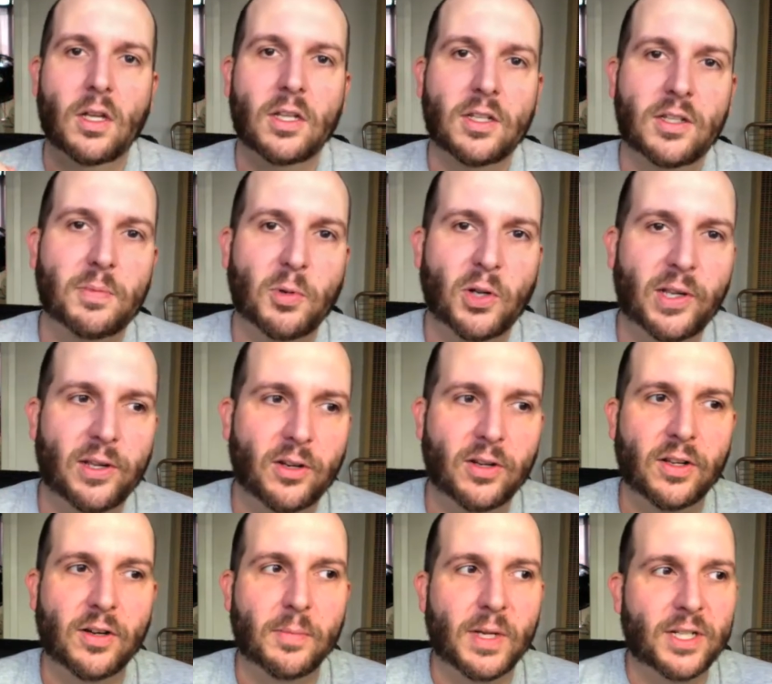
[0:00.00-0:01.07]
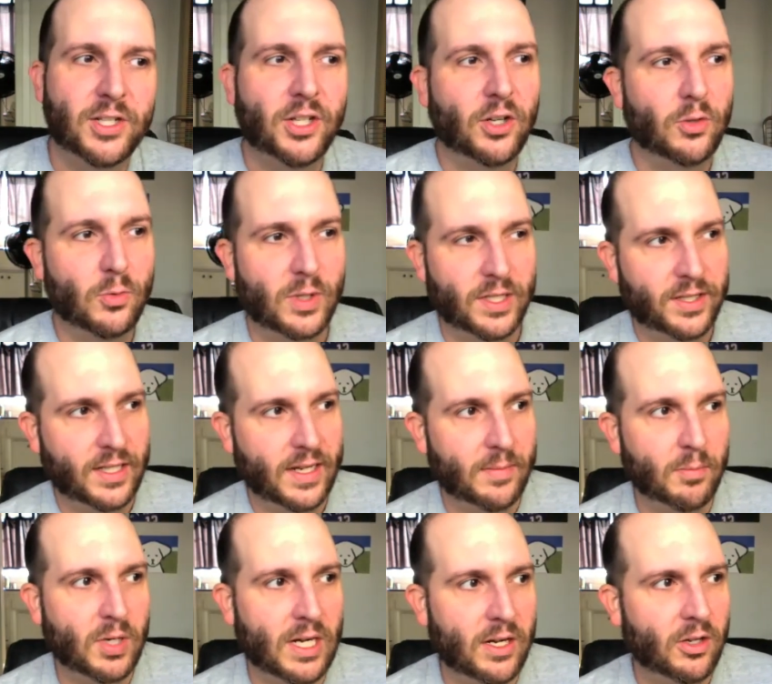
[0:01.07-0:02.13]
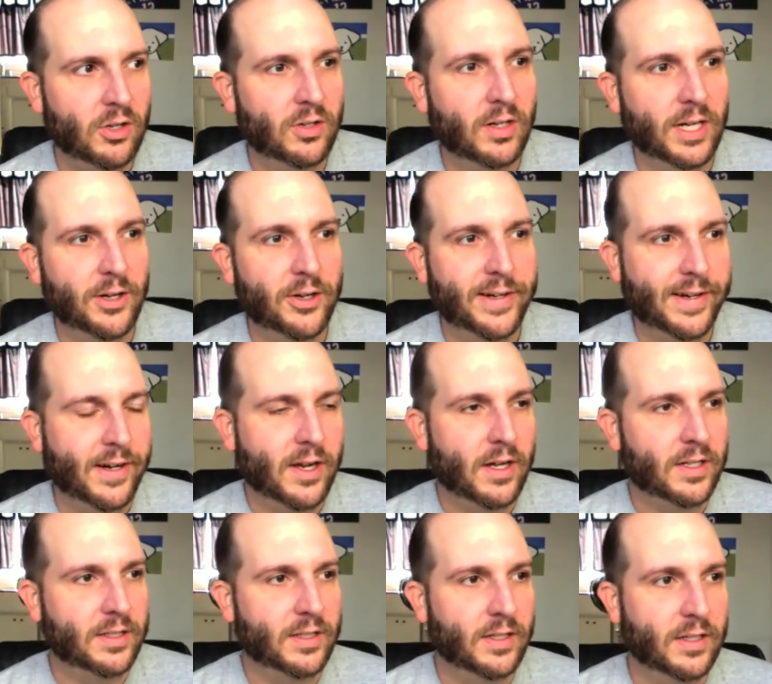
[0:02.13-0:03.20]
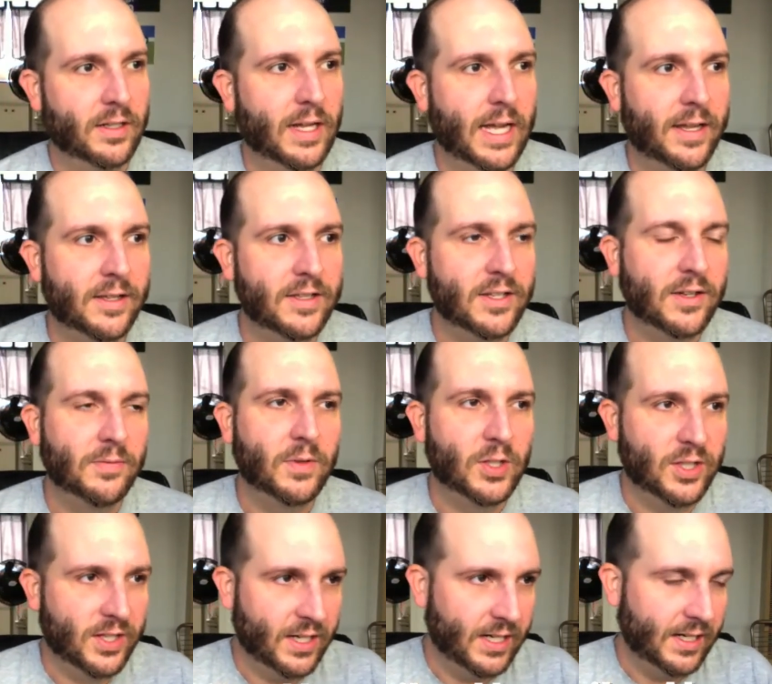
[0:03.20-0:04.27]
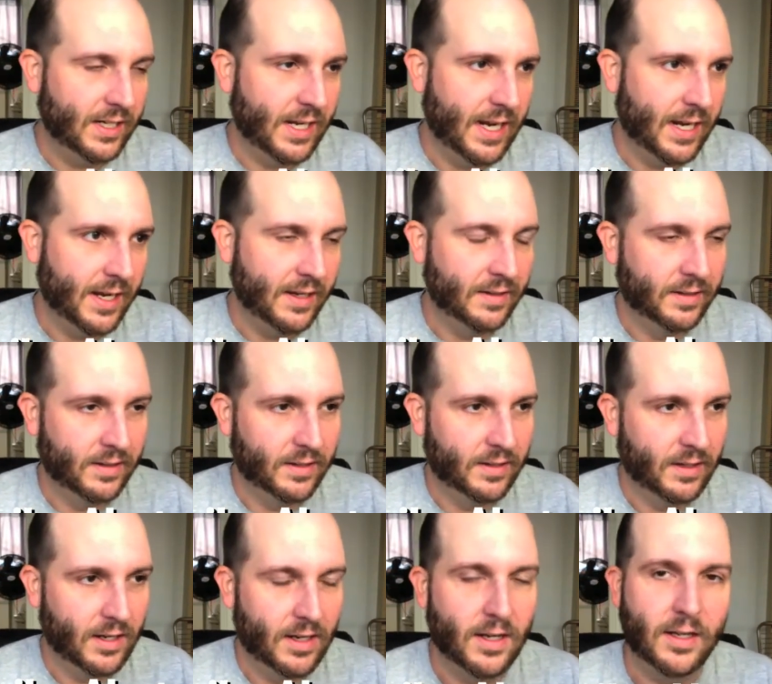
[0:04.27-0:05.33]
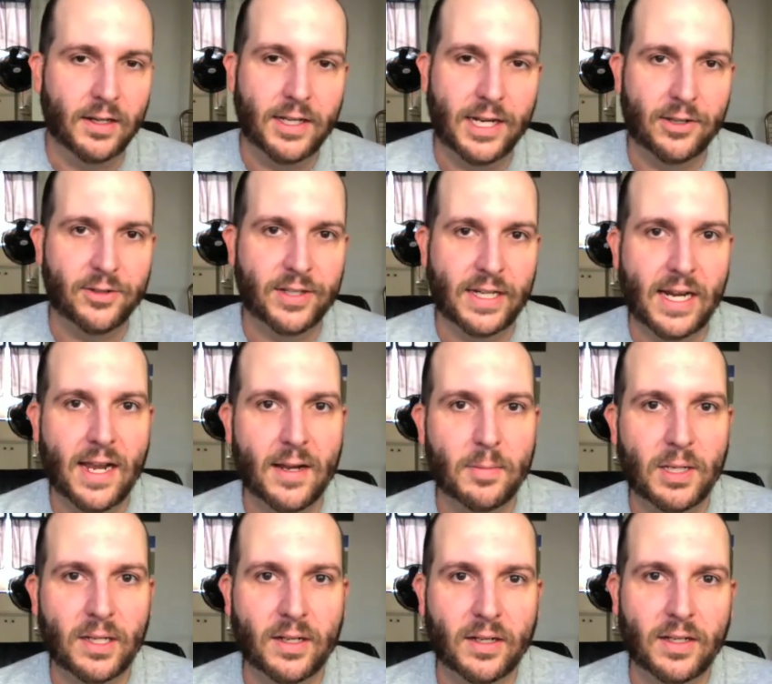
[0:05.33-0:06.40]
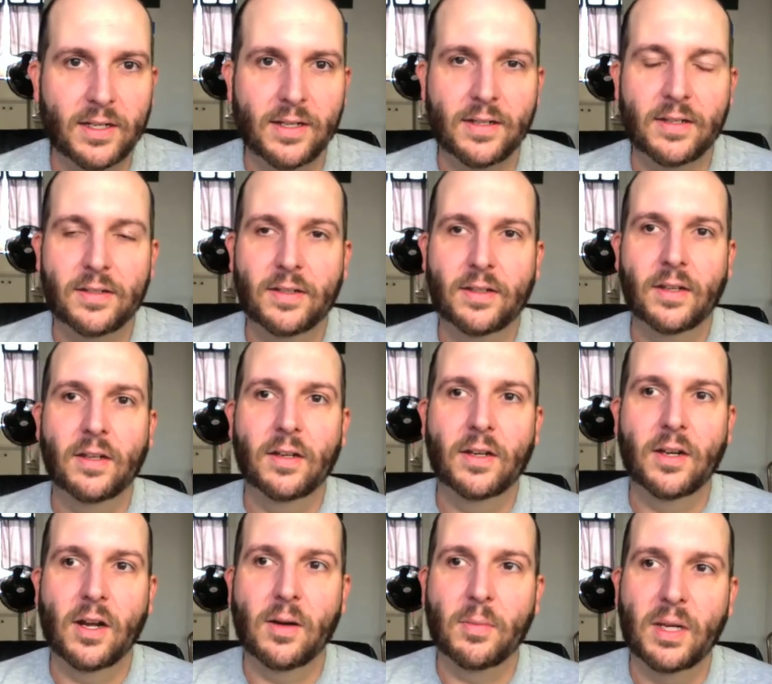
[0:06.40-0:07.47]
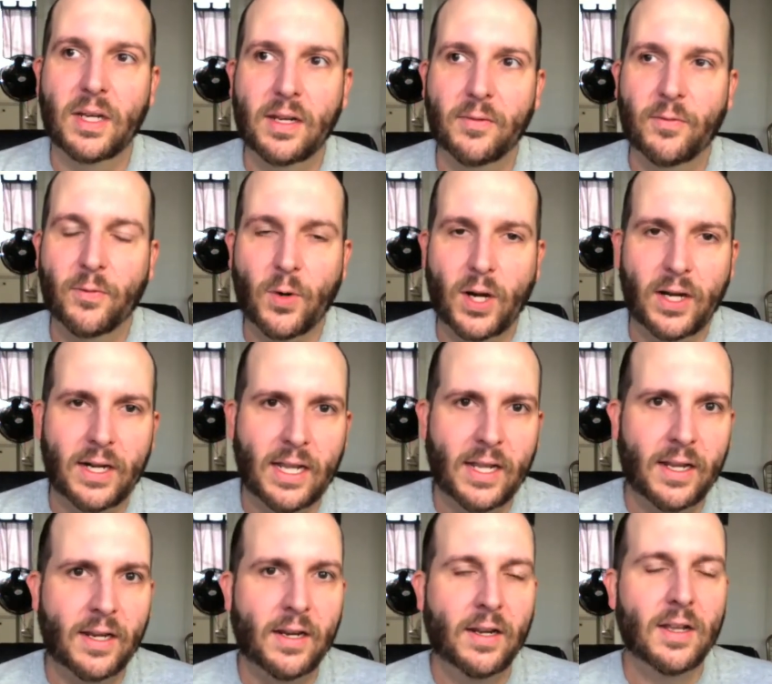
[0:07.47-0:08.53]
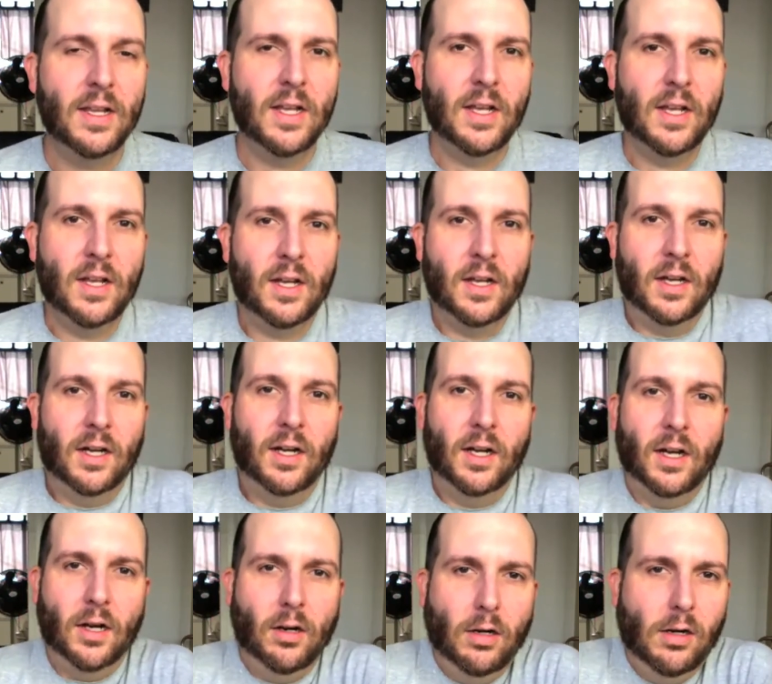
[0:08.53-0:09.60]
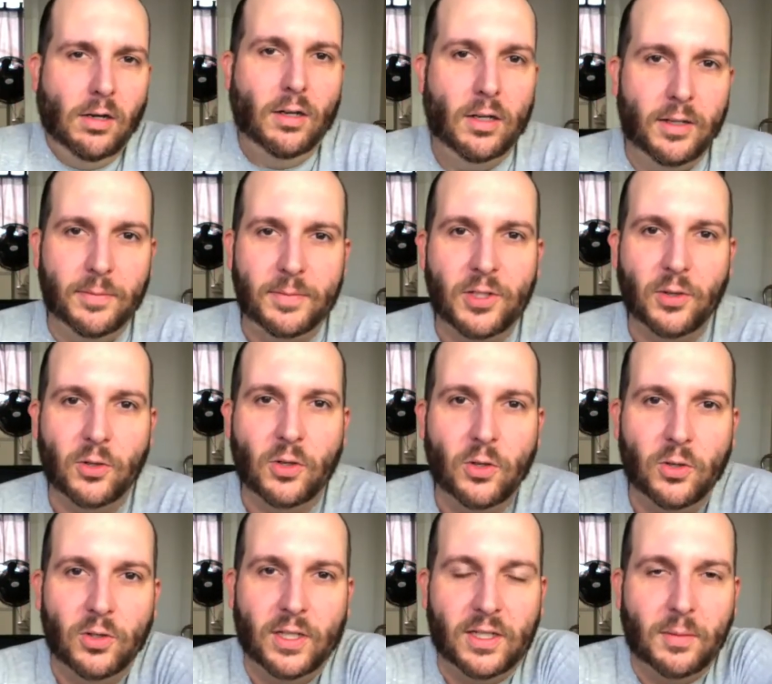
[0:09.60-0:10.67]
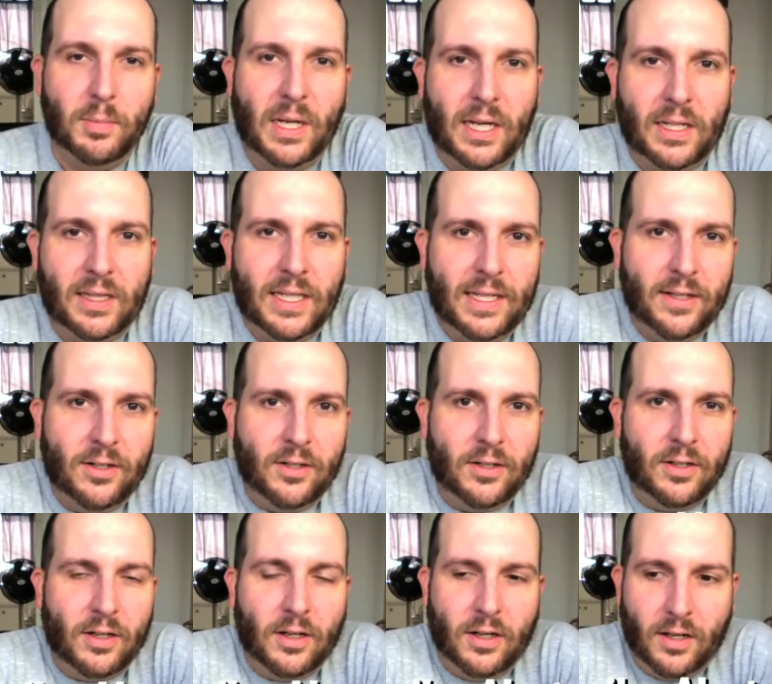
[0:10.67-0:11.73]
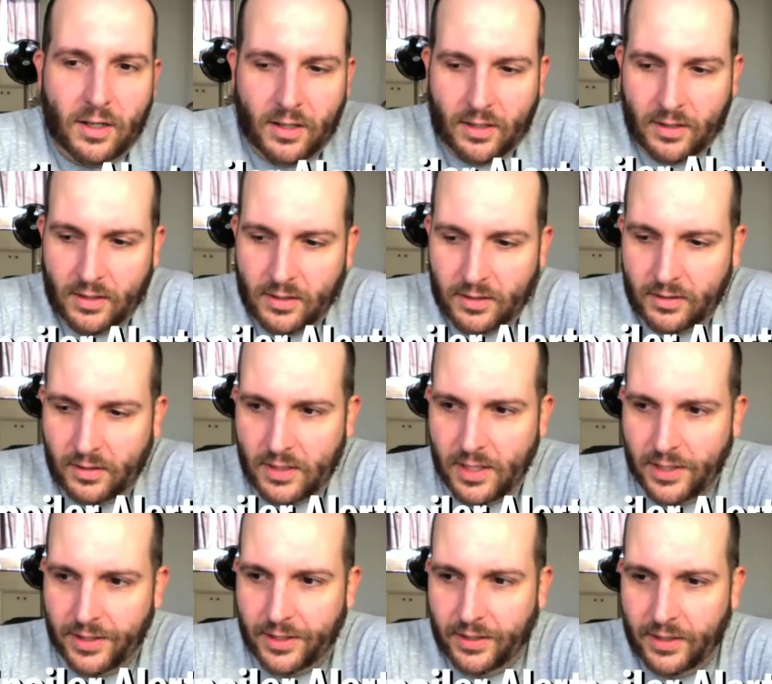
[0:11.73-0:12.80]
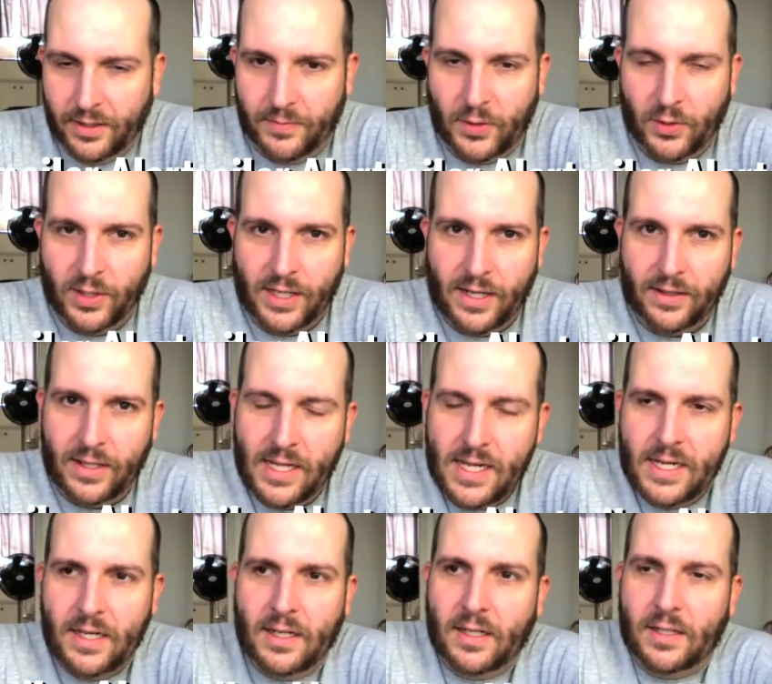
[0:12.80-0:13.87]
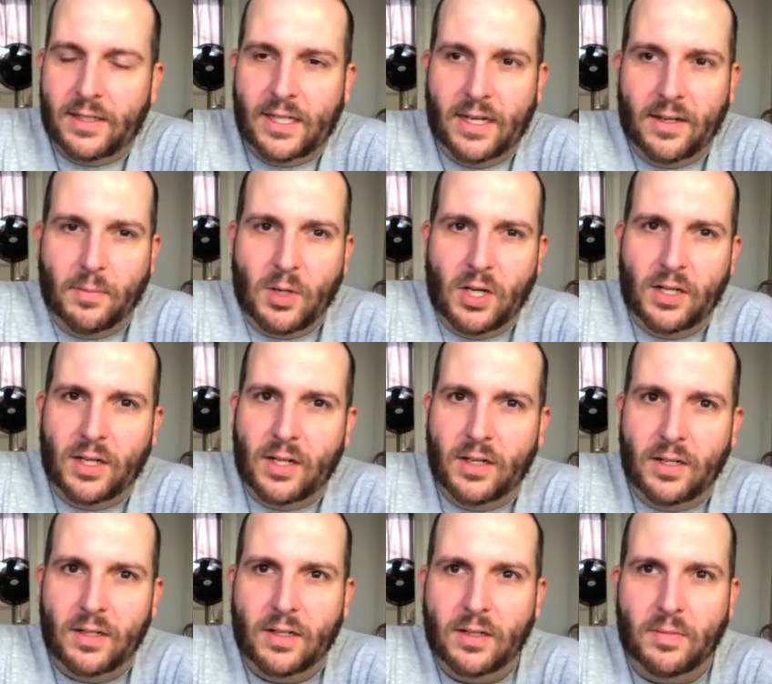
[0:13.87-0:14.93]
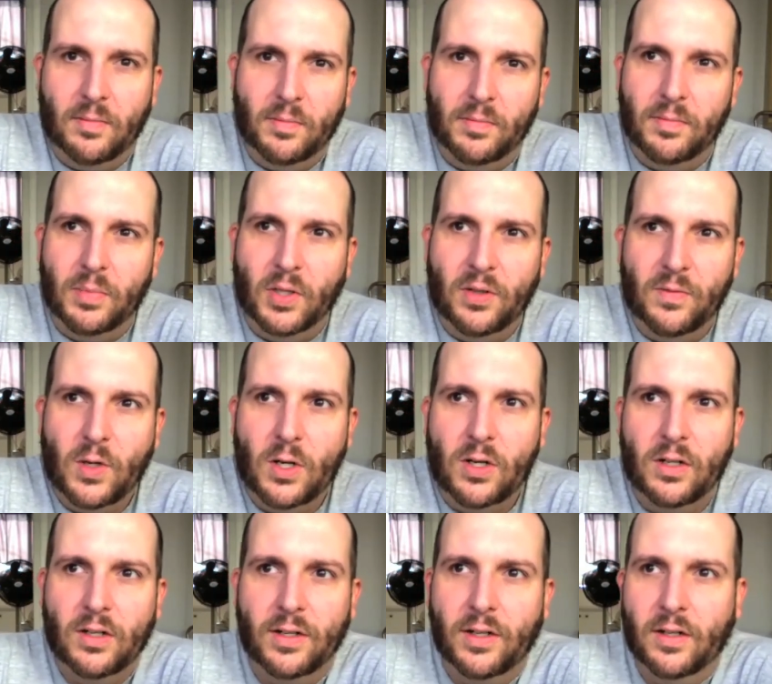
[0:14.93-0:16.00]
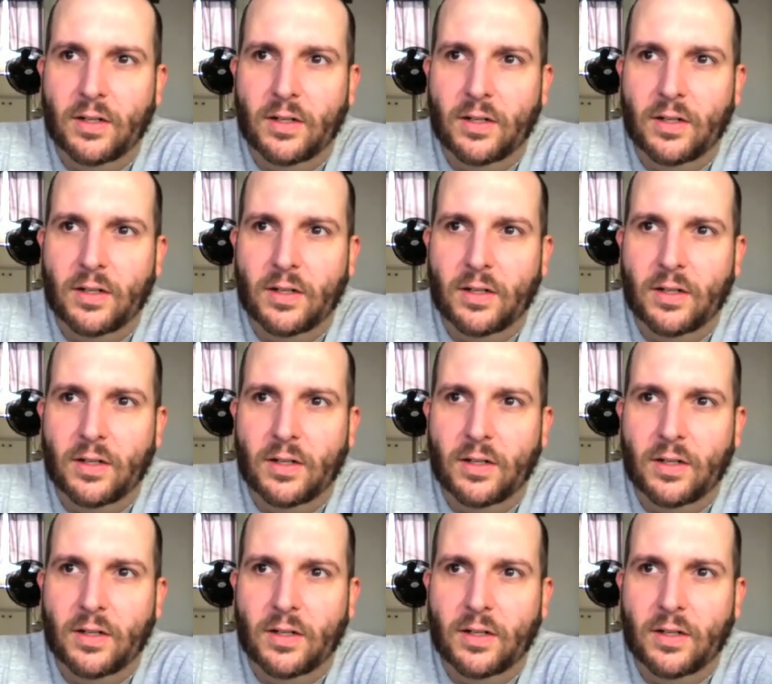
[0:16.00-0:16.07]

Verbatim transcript: spoiler alert, my show with Sam Brown, Eric Acosta, Alex Kavitsky, and uh, Kelsey Abbott is going to be Friday. Oh, I'm so cold at the Pack Theater. Uh, if you're in LA, Santa Monica Boulevard.